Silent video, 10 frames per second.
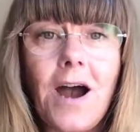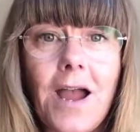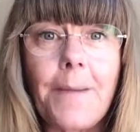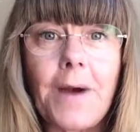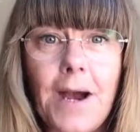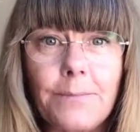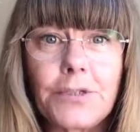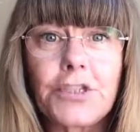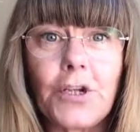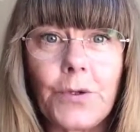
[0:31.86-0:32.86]
I am
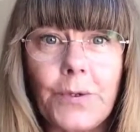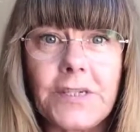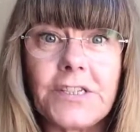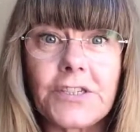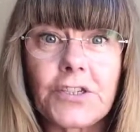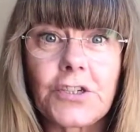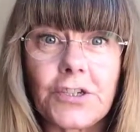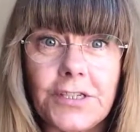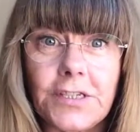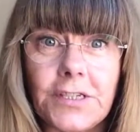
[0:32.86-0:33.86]
absolutely
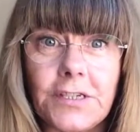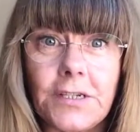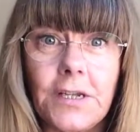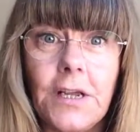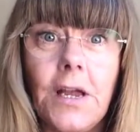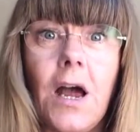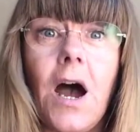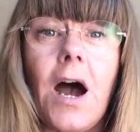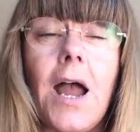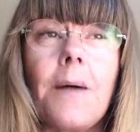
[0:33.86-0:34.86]
disgusted.
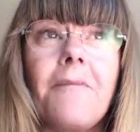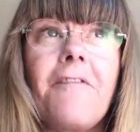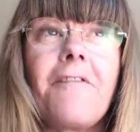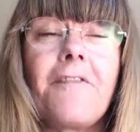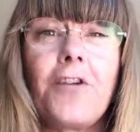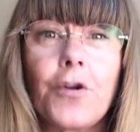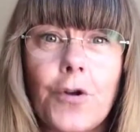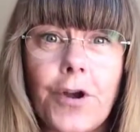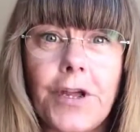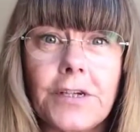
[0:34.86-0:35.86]
I am
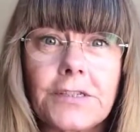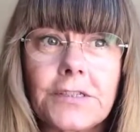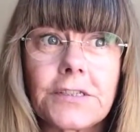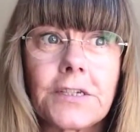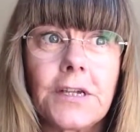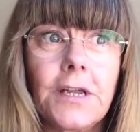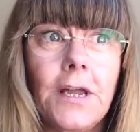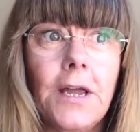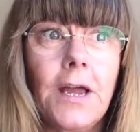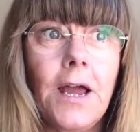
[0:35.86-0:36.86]
furious.
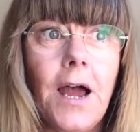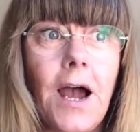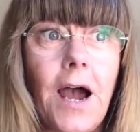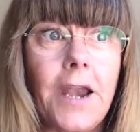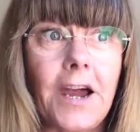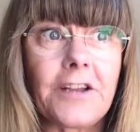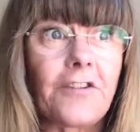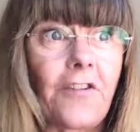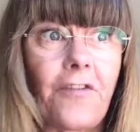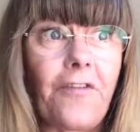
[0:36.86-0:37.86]
And I
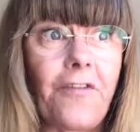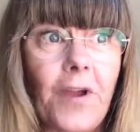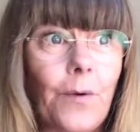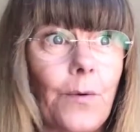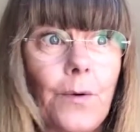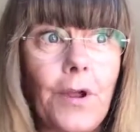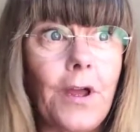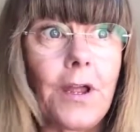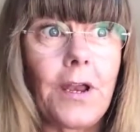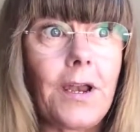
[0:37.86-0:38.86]
just feel
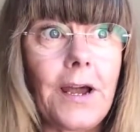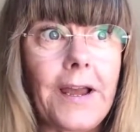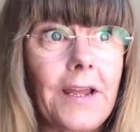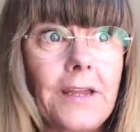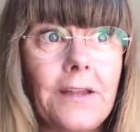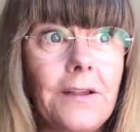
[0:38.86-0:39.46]
like